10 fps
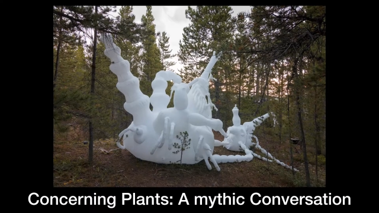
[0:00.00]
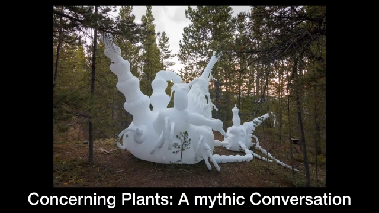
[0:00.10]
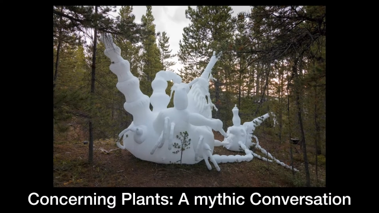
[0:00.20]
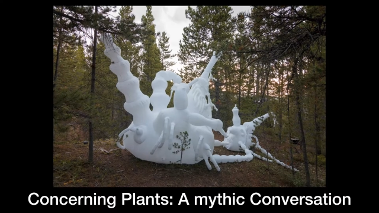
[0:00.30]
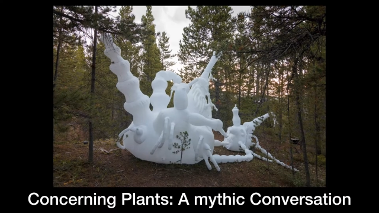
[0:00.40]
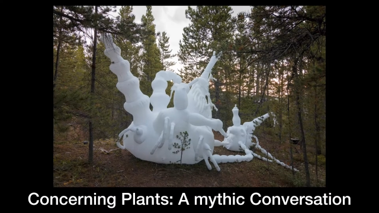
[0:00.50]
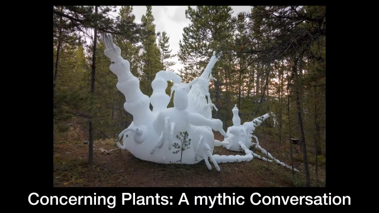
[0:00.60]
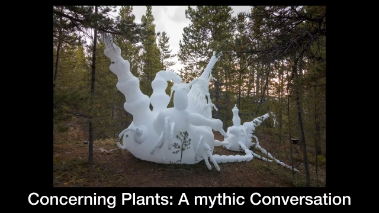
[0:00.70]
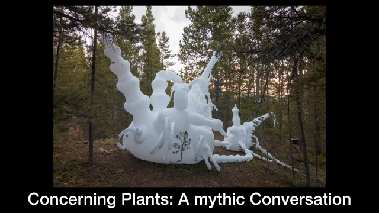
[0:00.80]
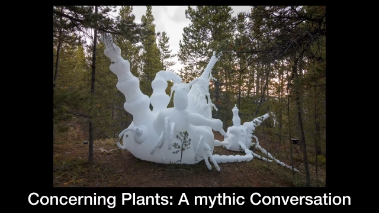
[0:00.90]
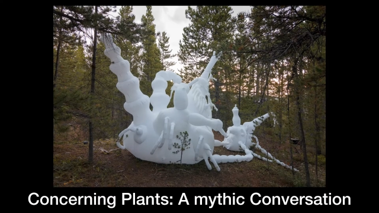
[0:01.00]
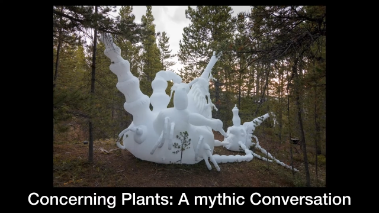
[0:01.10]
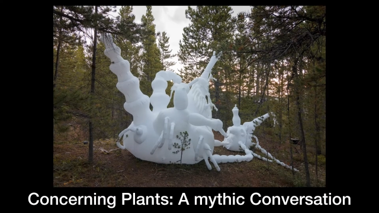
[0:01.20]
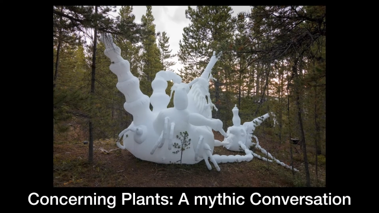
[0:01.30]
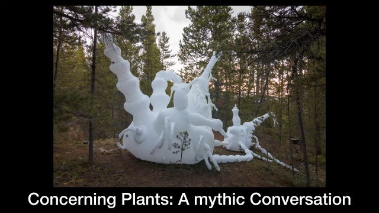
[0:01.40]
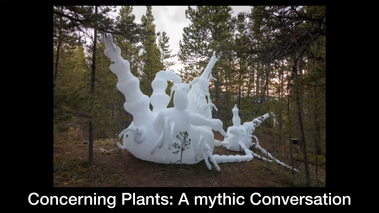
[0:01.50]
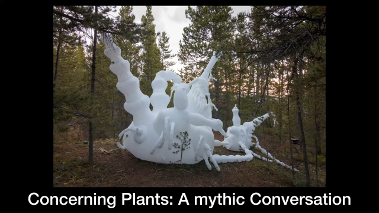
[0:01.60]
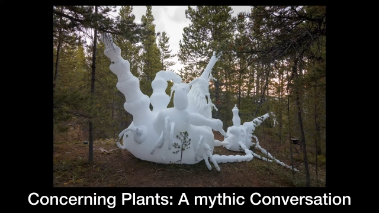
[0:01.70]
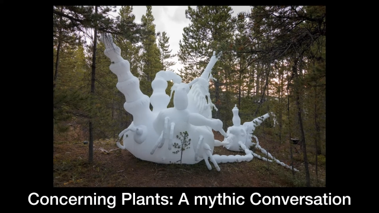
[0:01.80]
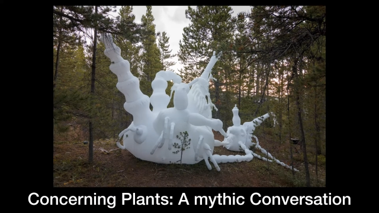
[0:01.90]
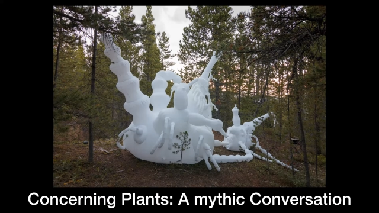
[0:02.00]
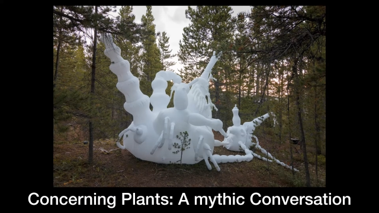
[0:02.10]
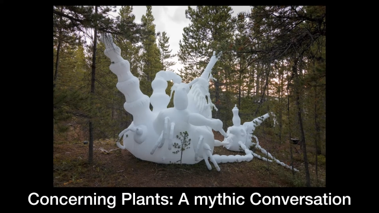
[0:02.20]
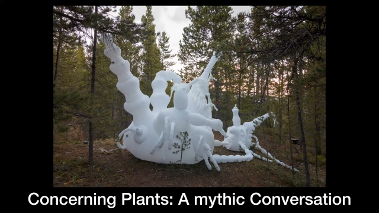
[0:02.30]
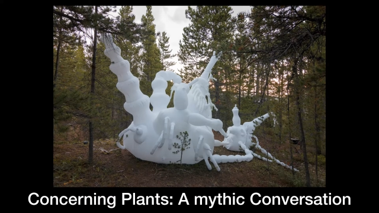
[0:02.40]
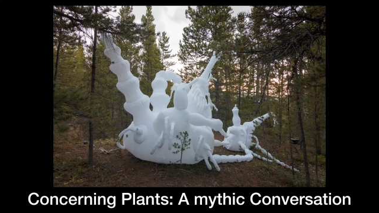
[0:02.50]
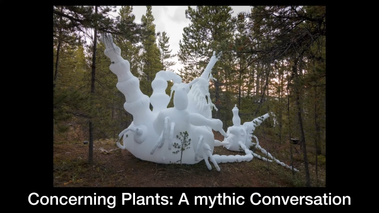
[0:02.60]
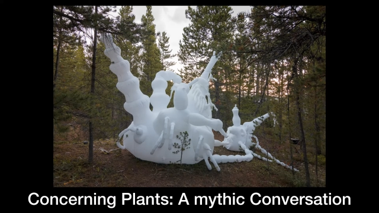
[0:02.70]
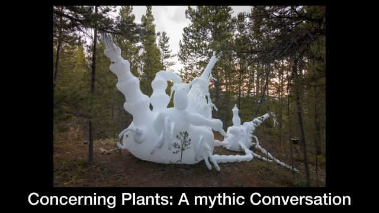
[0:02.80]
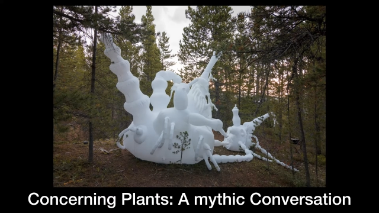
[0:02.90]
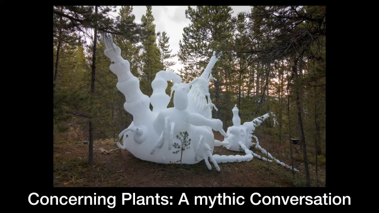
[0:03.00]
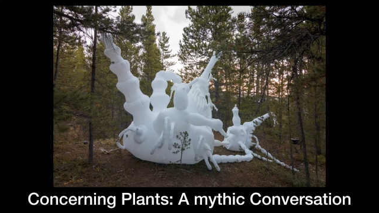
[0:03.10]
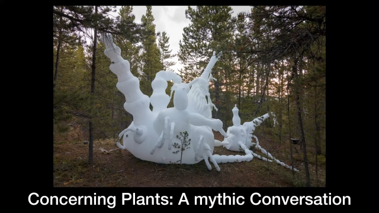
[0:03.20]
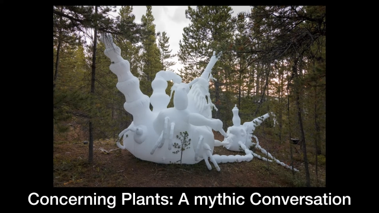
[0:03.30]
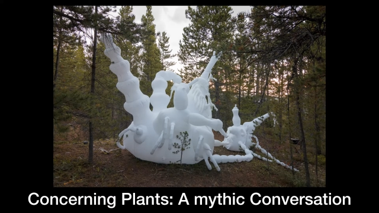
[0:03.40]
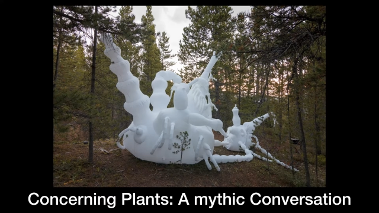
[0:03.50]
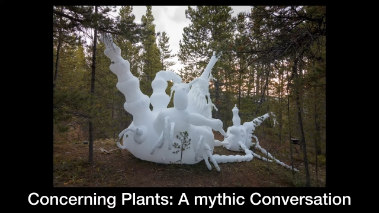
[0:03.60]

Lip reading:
No face is visible, so there are no lips to read.